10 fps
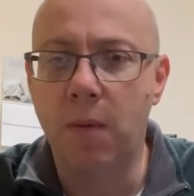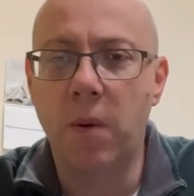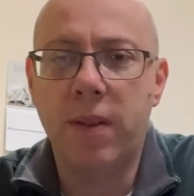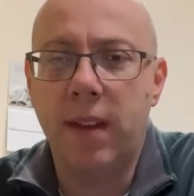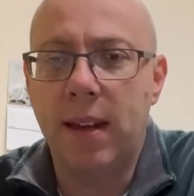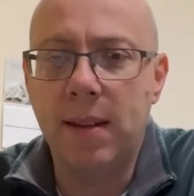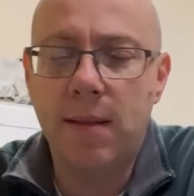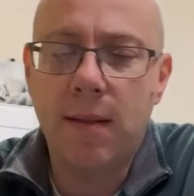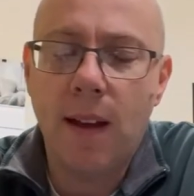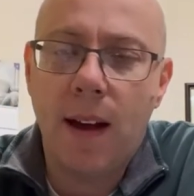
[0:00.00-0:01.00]
with
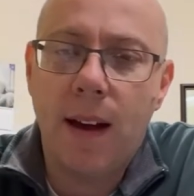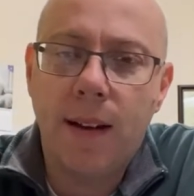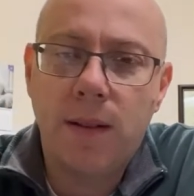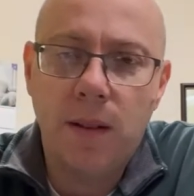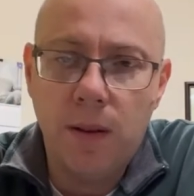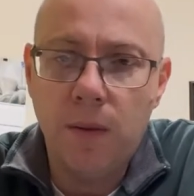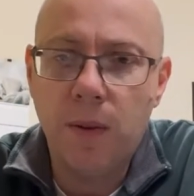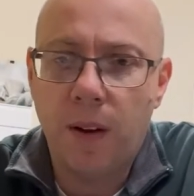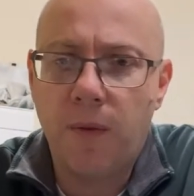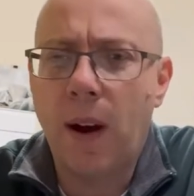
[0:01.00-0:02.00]
these
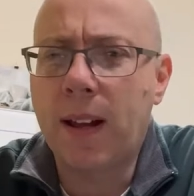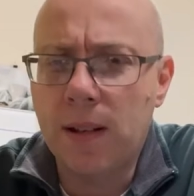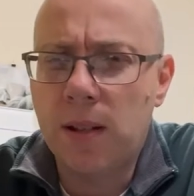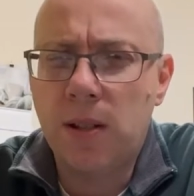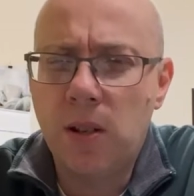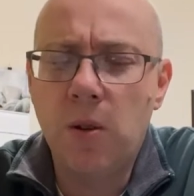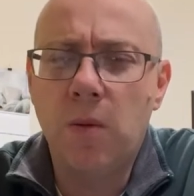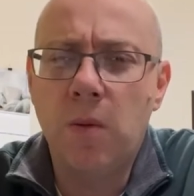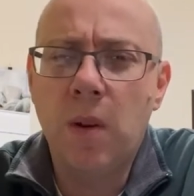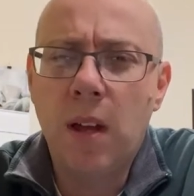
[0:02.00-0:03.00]

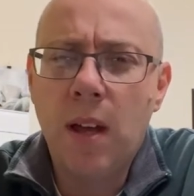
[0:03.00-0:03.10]
to